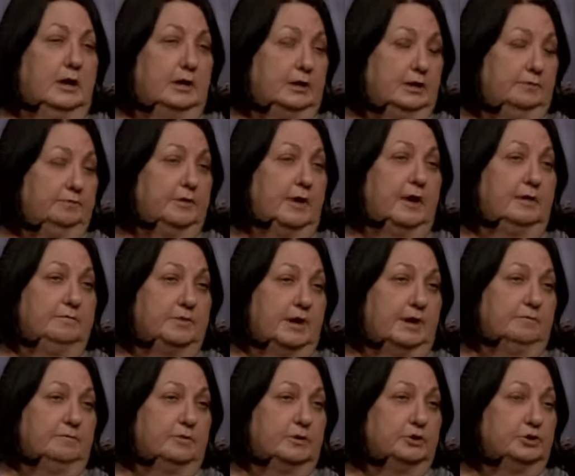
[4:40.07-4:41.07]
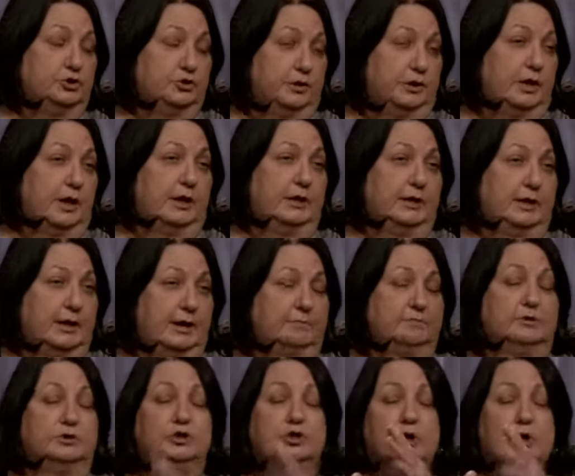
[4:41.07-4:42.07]
85 average or a 90
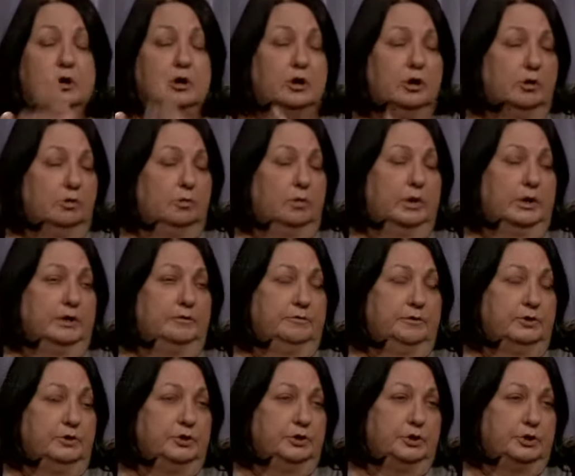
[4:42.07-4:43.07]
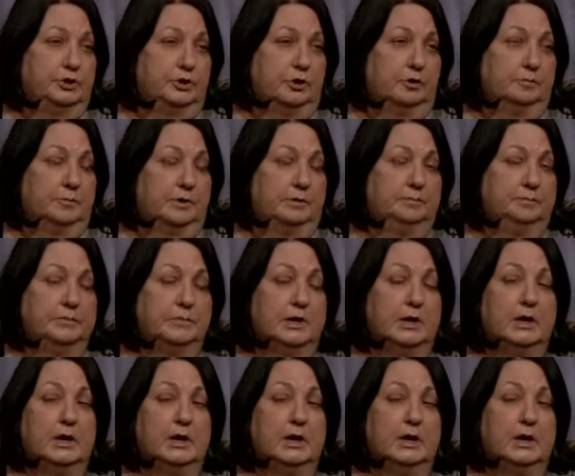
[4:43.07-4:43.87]
average or whatever you determine